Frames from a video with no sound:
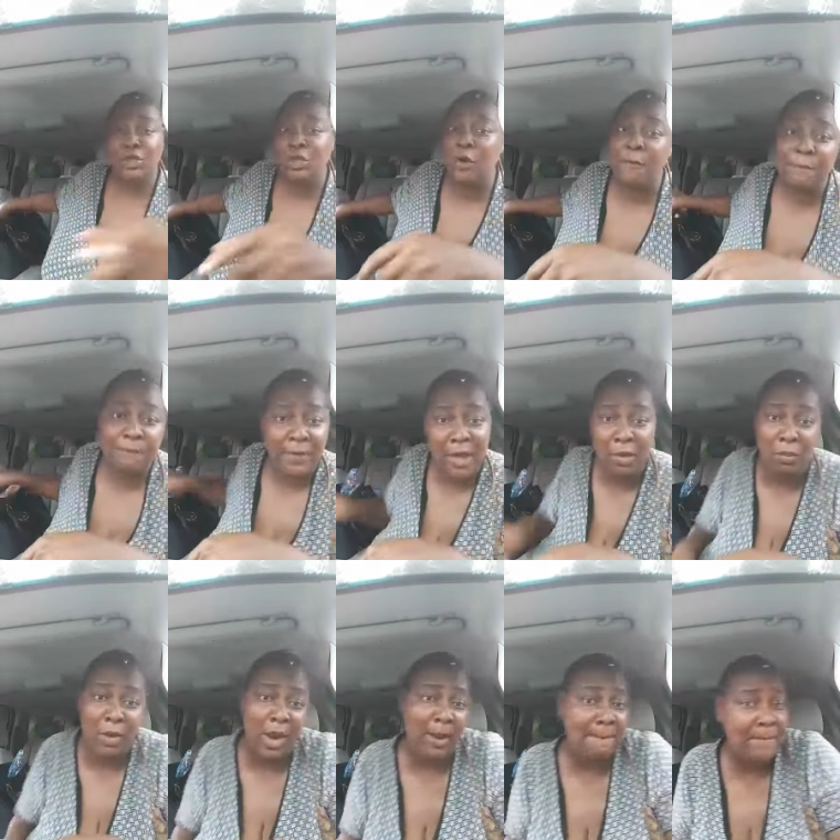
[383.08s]
shoe fit
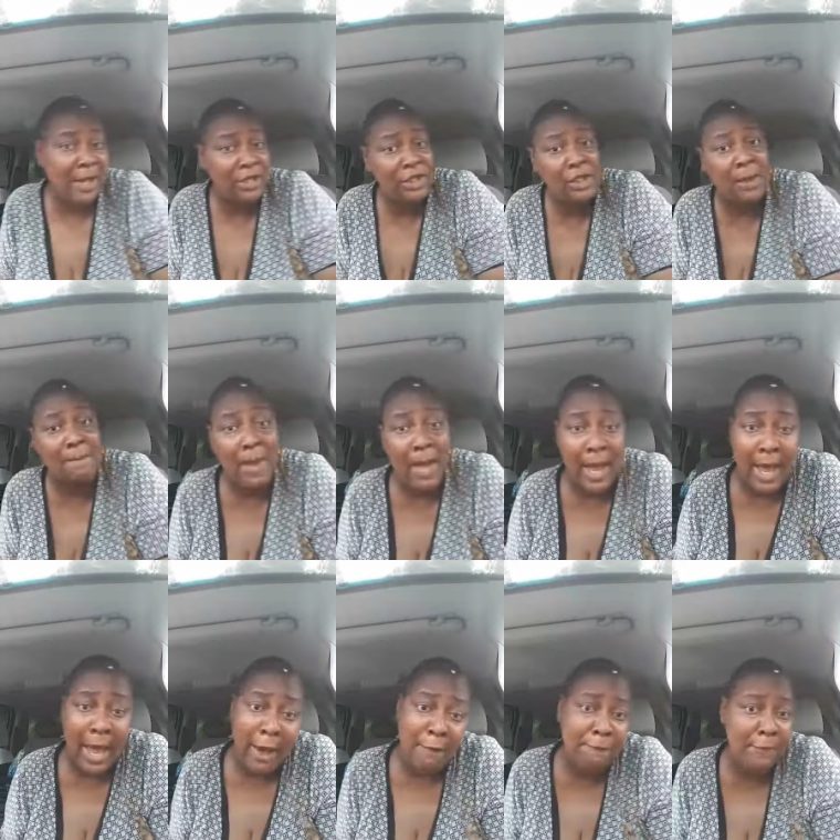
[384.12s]
wear, bitch, you can buy
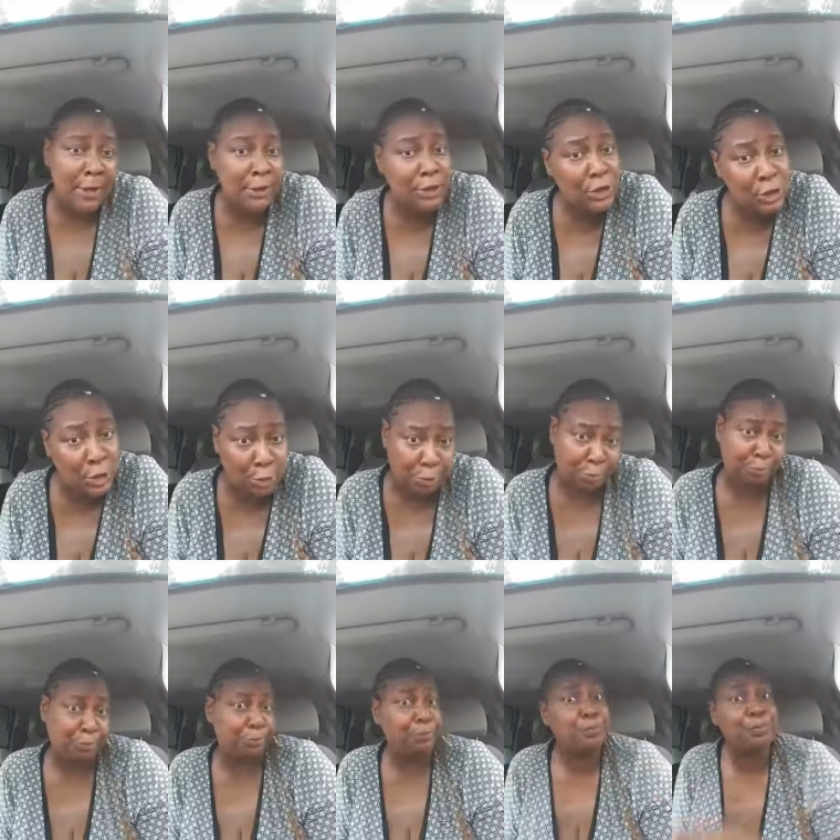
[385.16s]
outfits too.
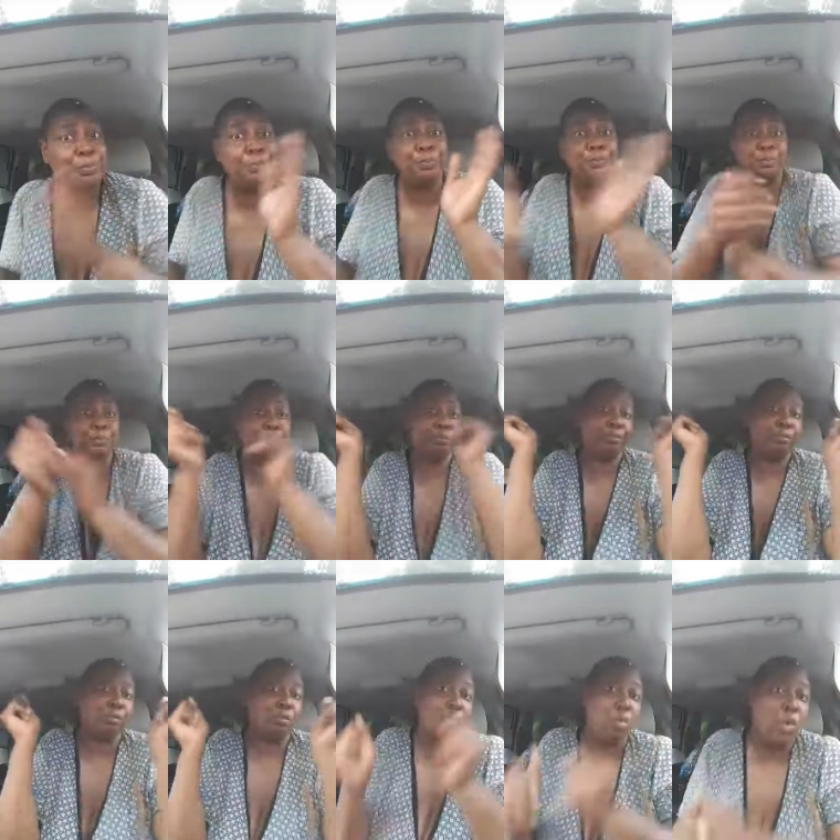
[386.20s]

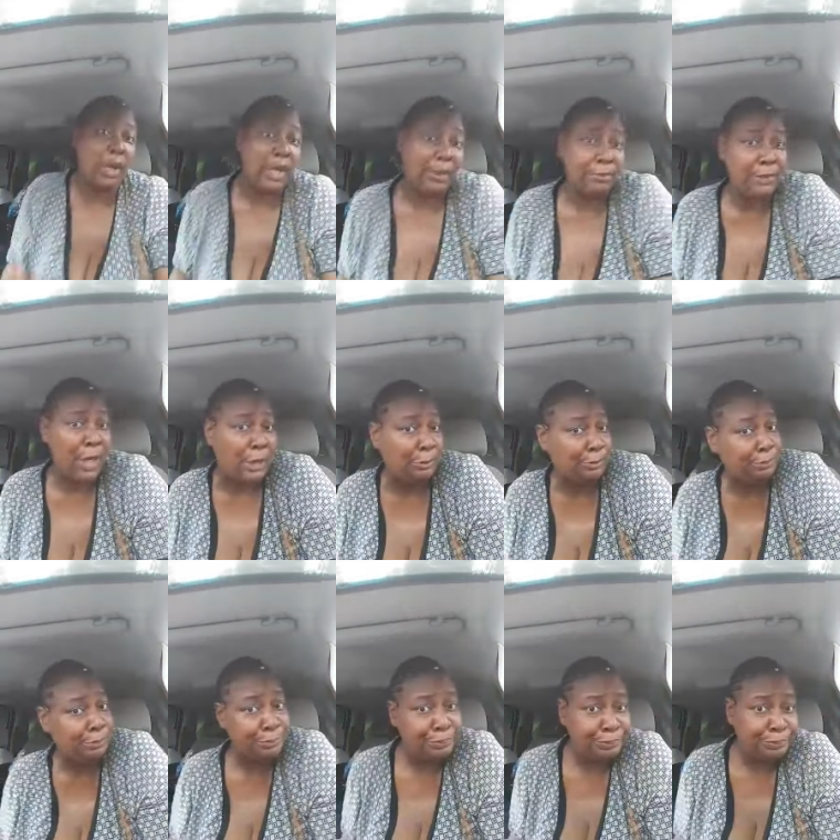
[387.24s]
What up, though?
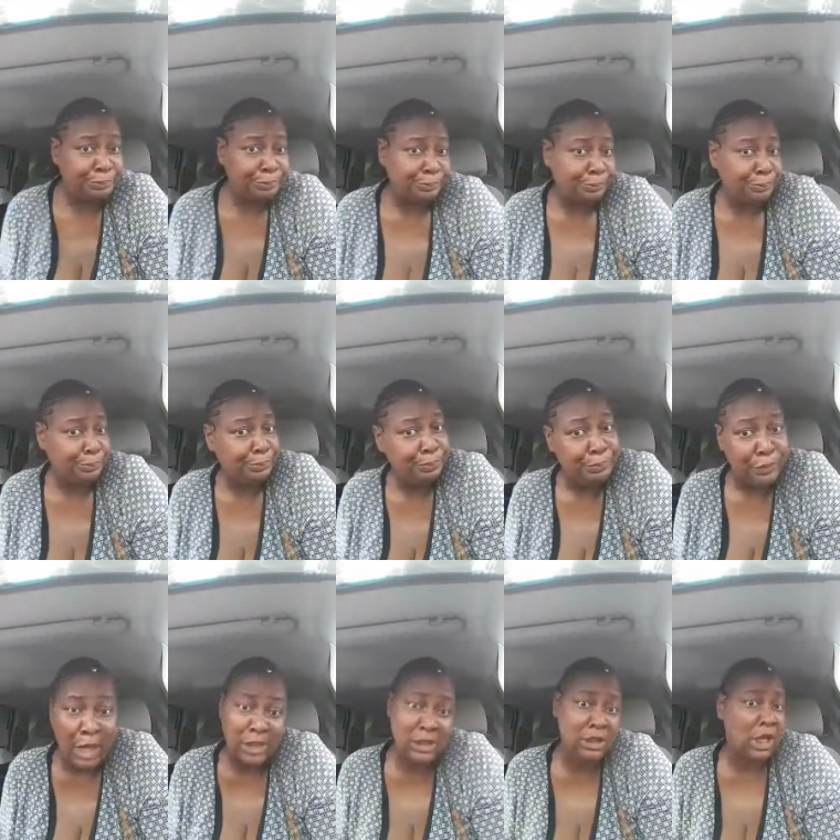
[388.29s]

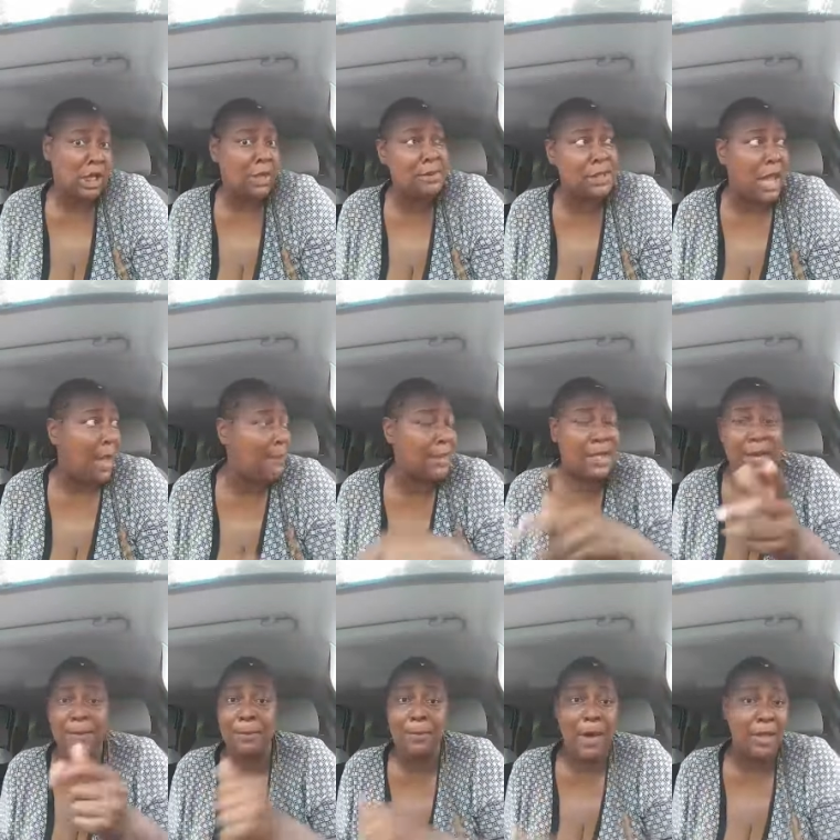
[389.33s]
That's all I'm saying. I'm gonna
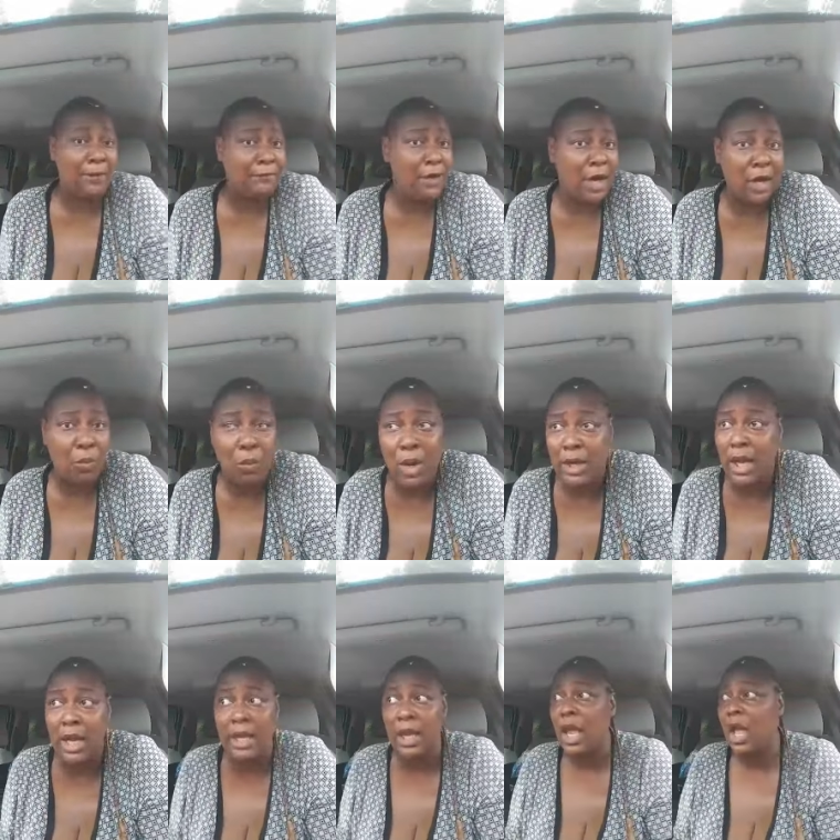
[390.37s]
keep it motherfucking
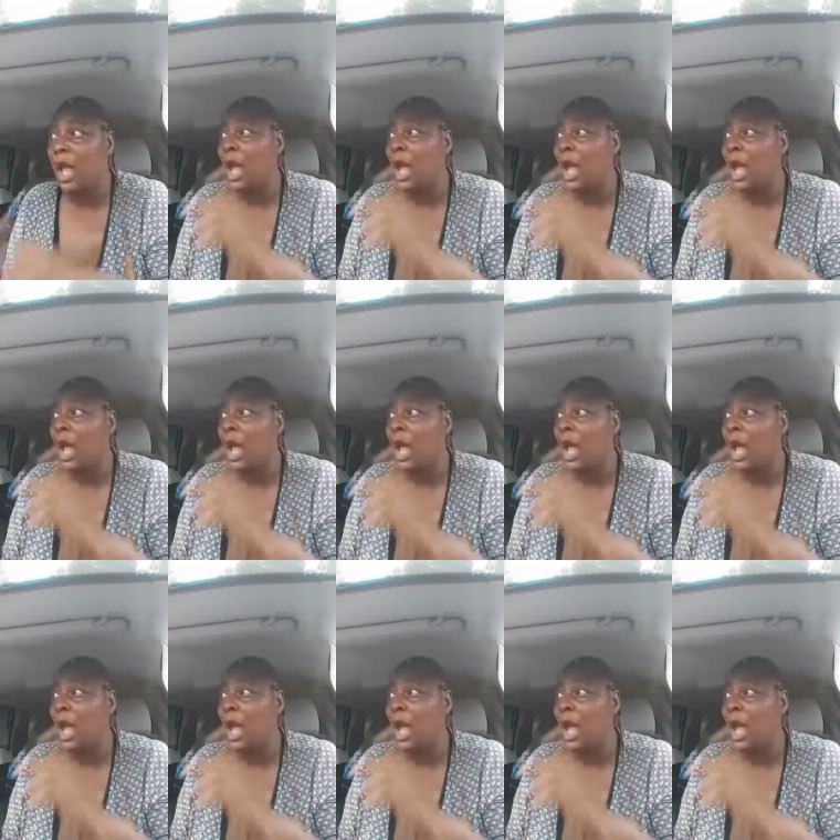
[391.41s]
100.